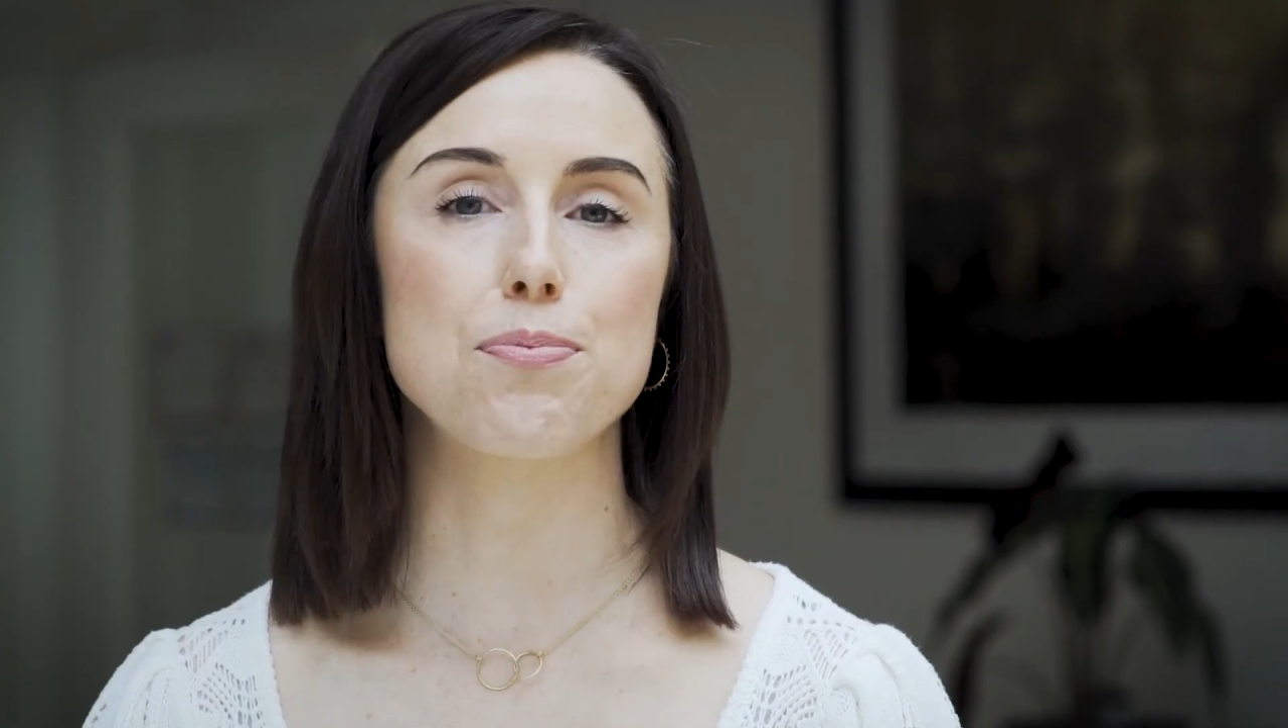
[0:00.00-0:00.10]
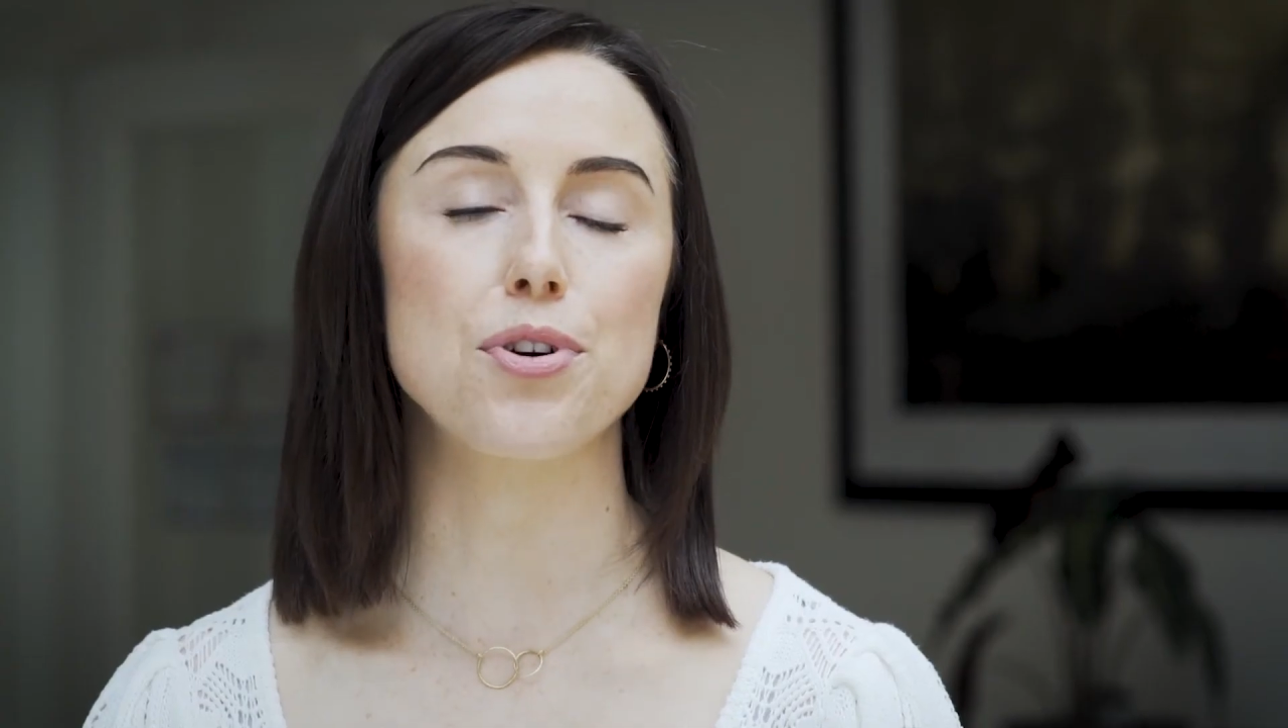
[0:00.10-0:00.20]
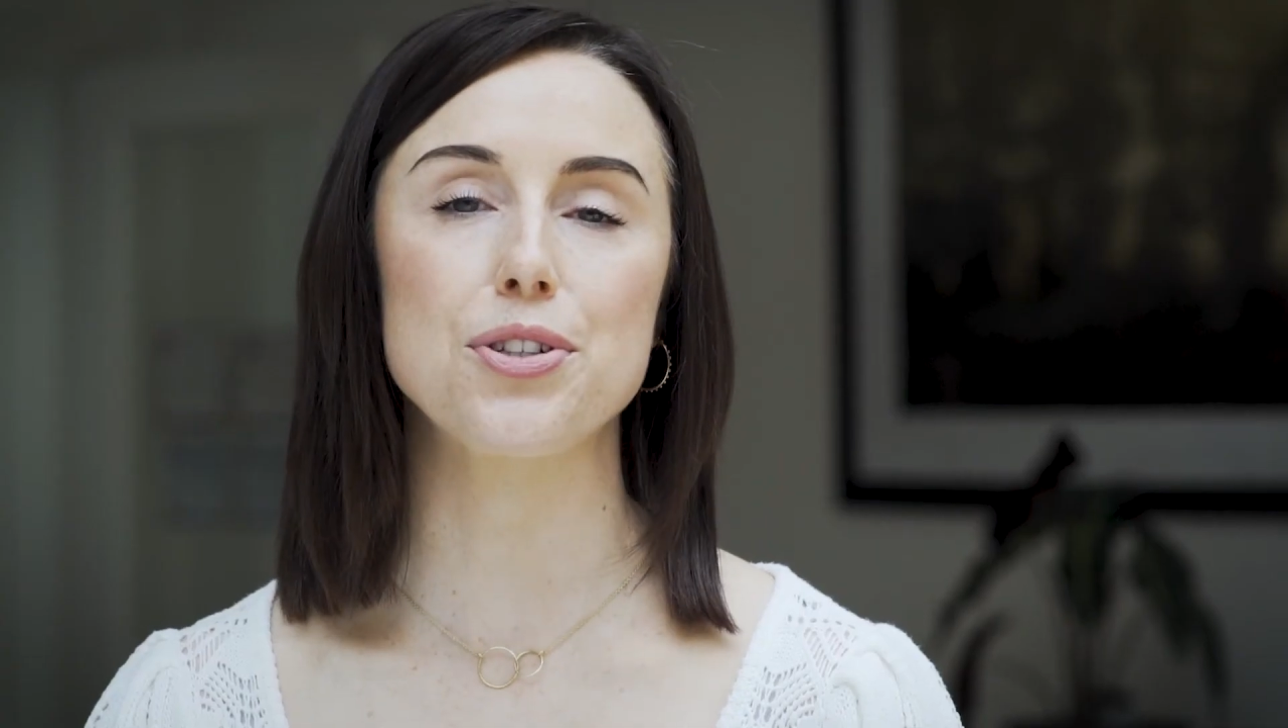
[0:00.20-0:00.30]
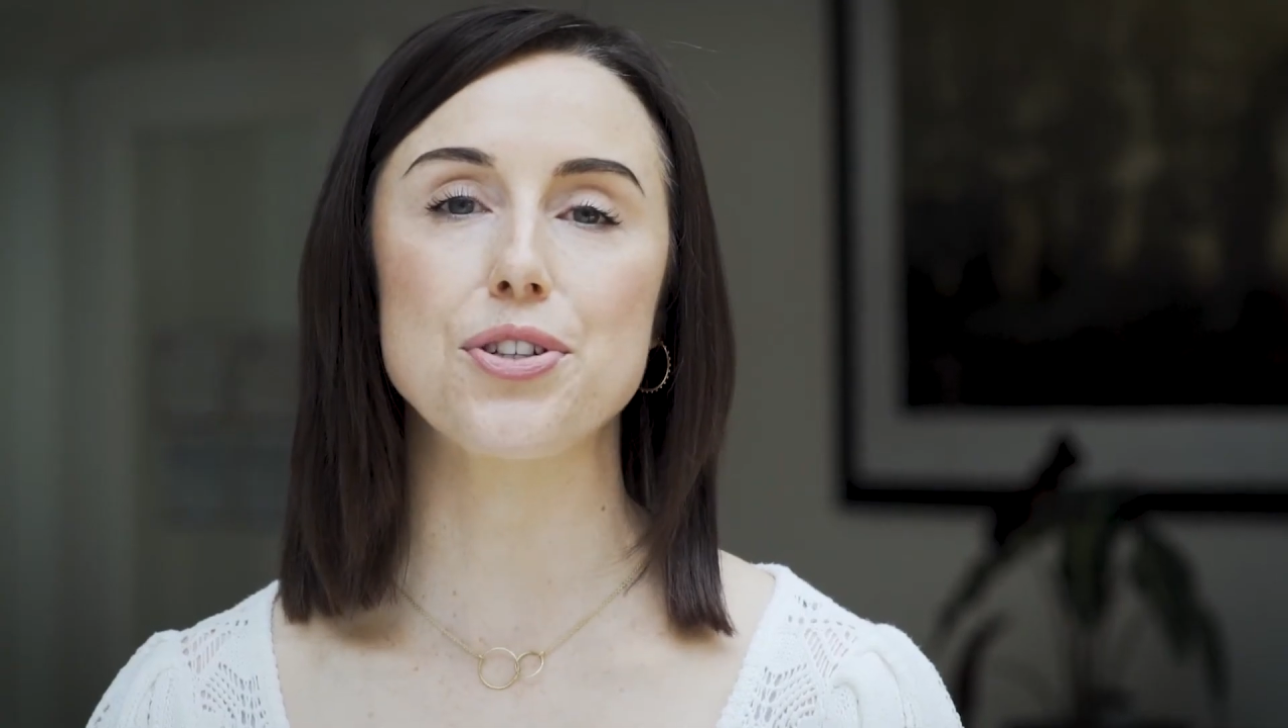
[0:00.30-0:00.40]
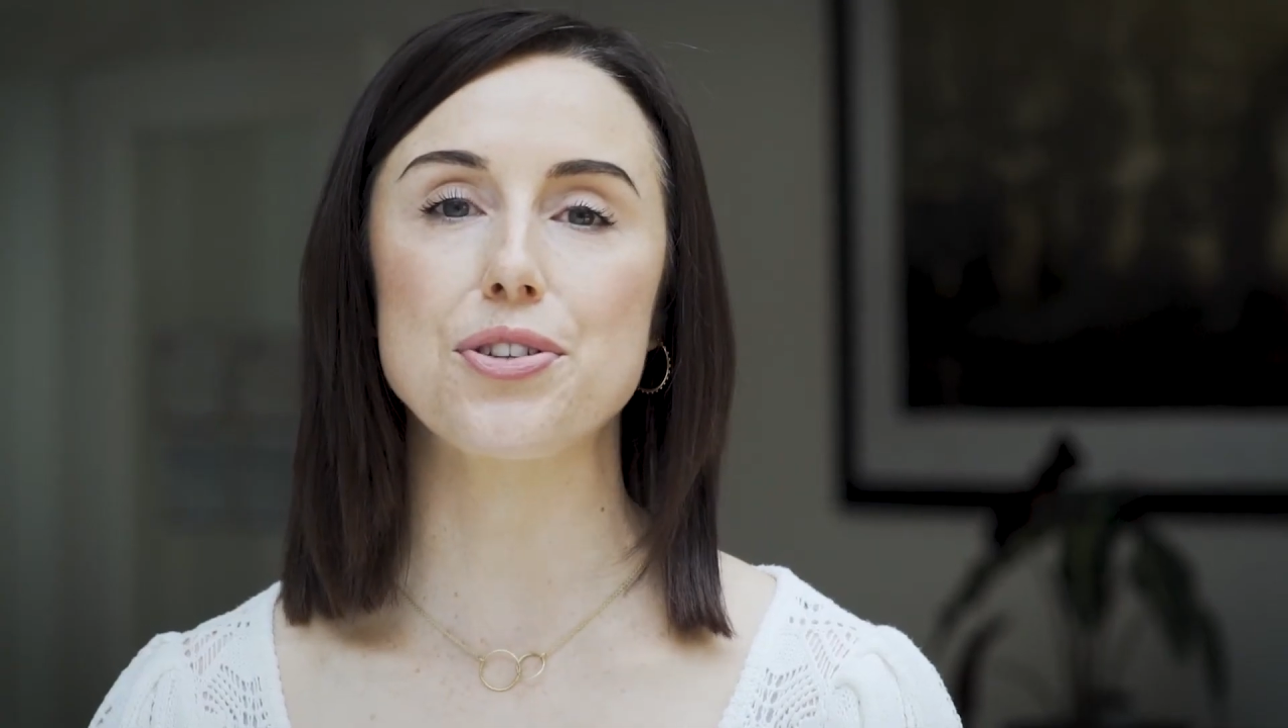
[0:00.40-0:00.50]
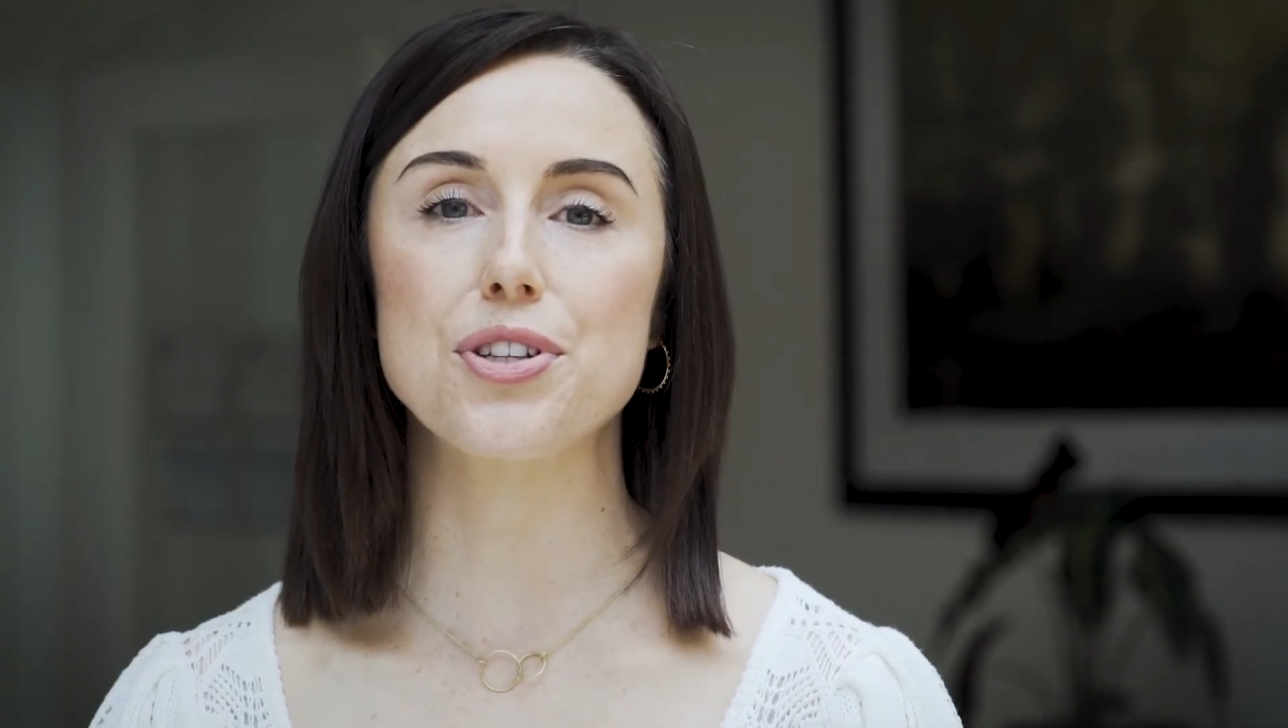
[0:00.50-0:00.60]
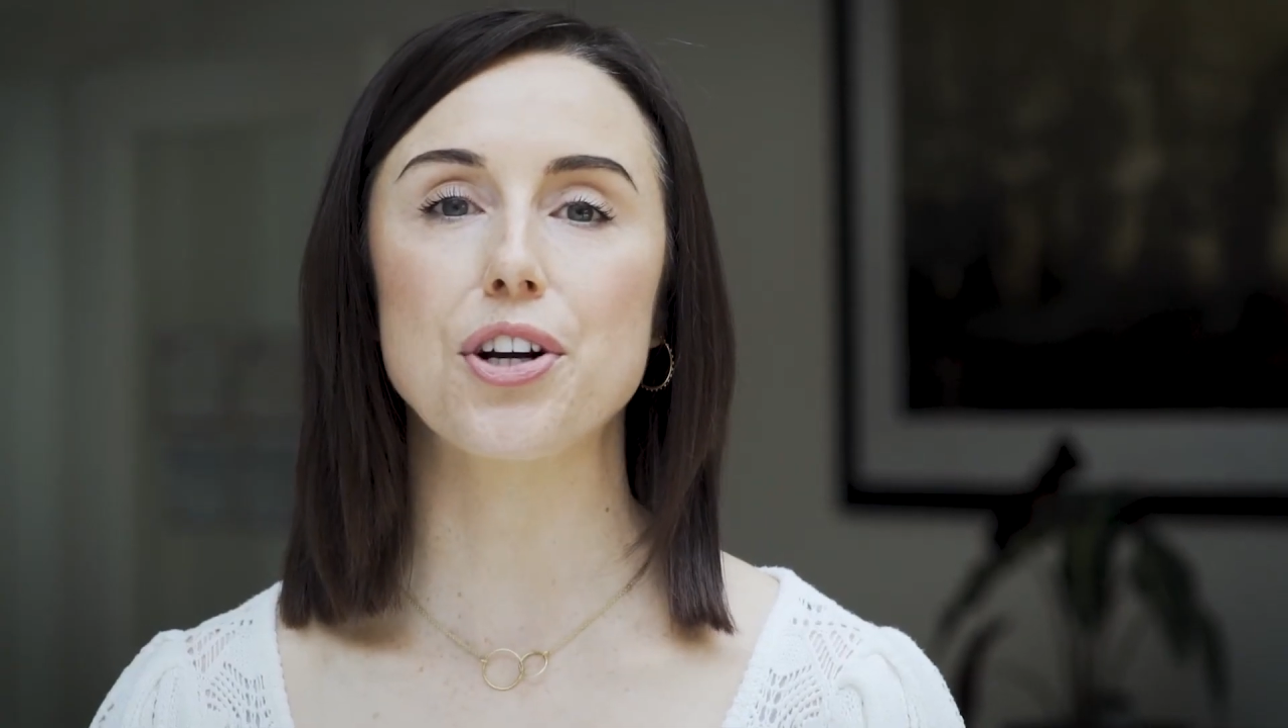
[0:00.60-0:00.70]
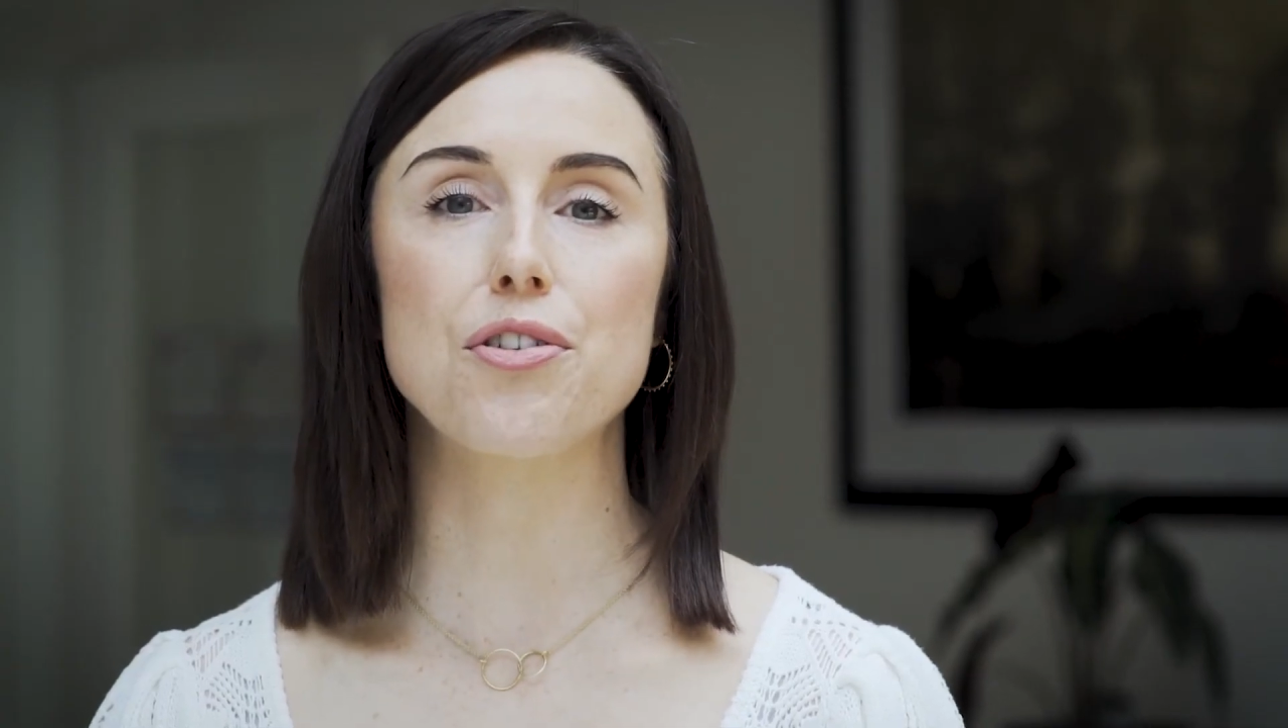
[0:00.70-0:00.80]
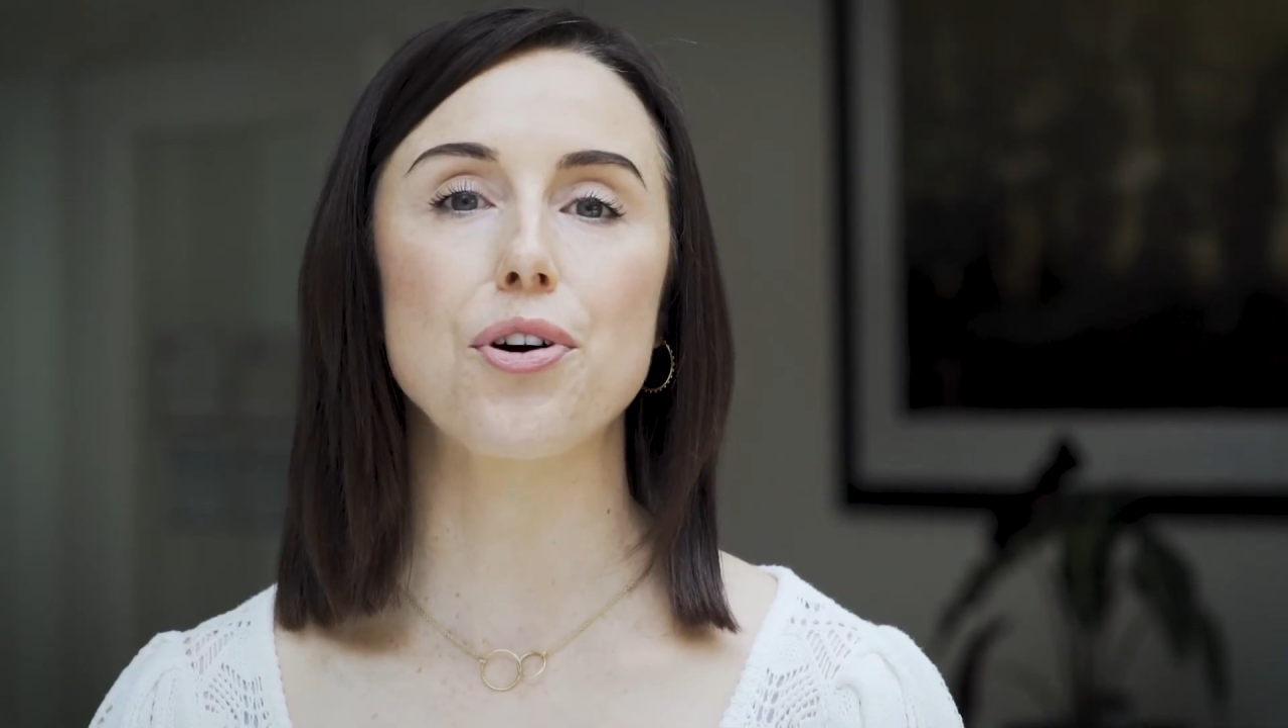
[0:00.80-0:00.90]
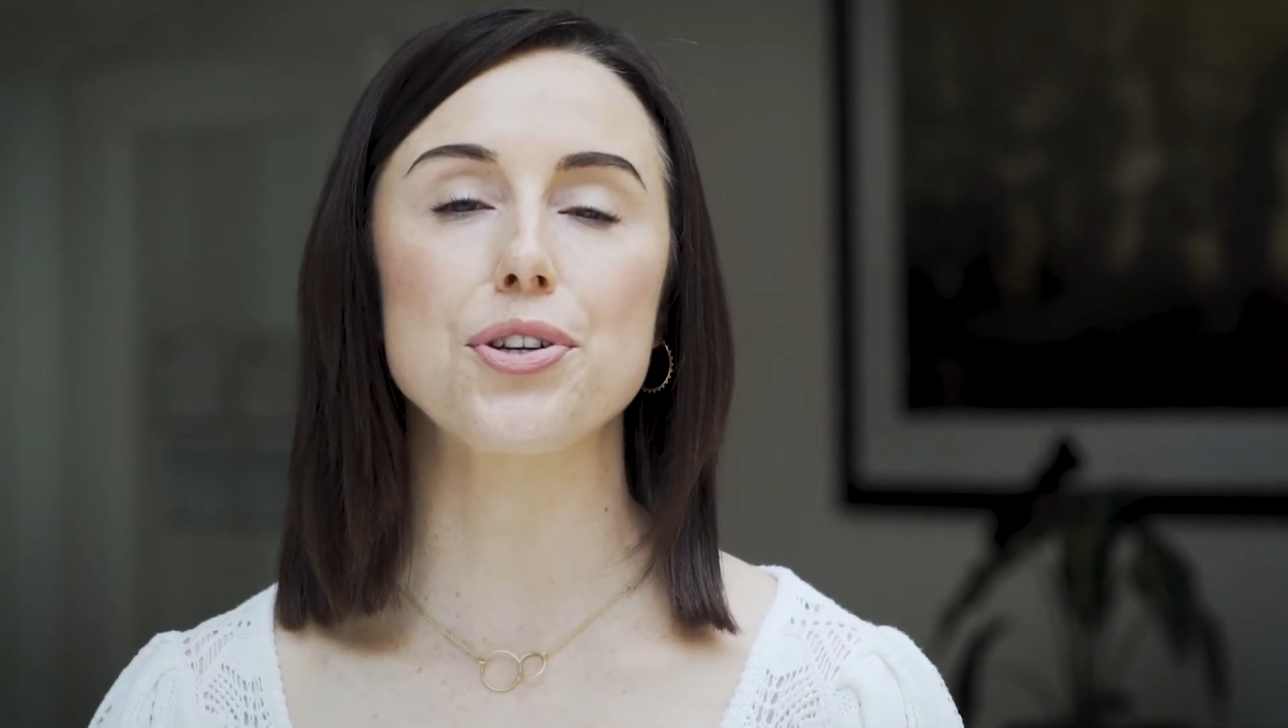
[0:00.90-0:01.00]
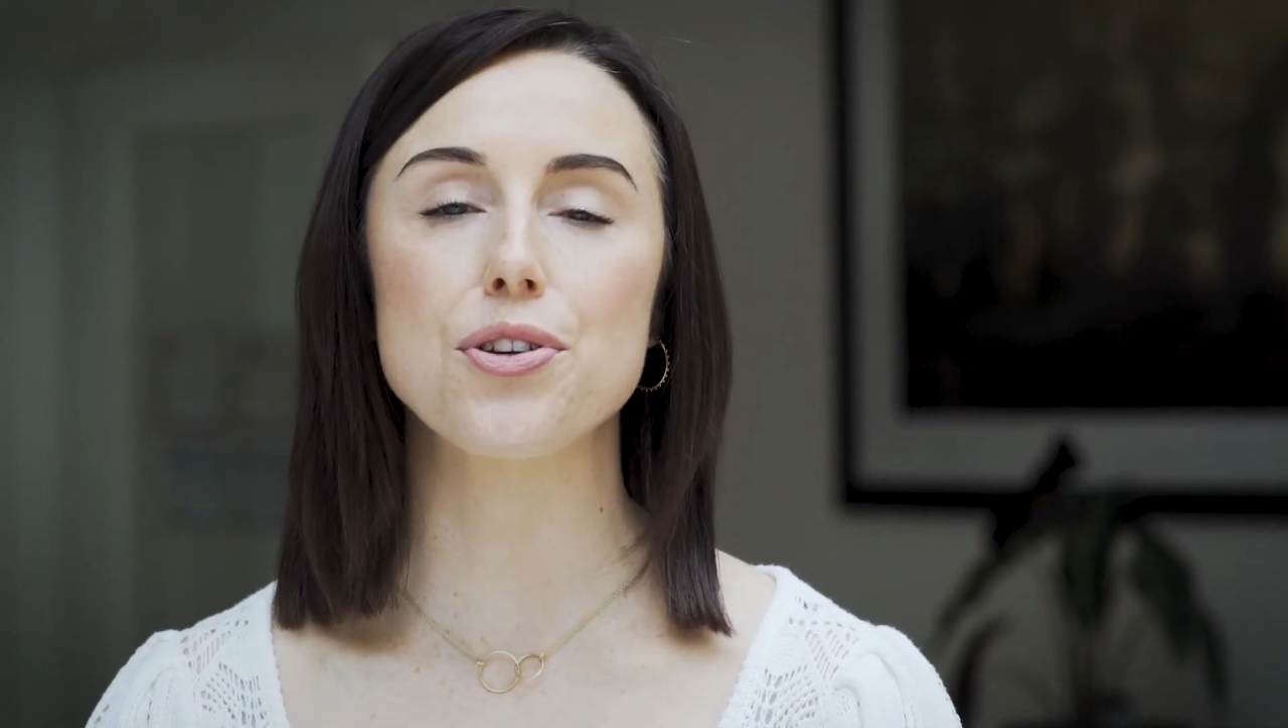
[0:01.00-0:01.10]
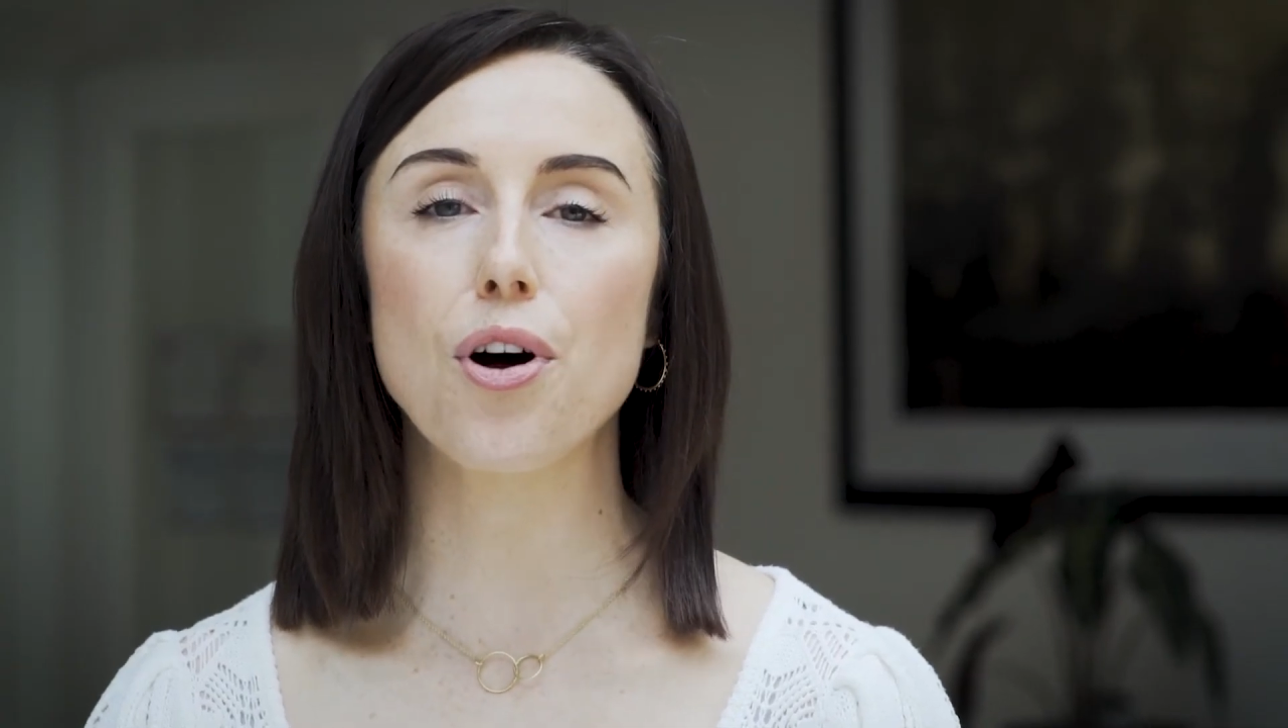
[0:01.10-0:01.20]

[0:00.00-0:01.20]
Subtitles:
produce across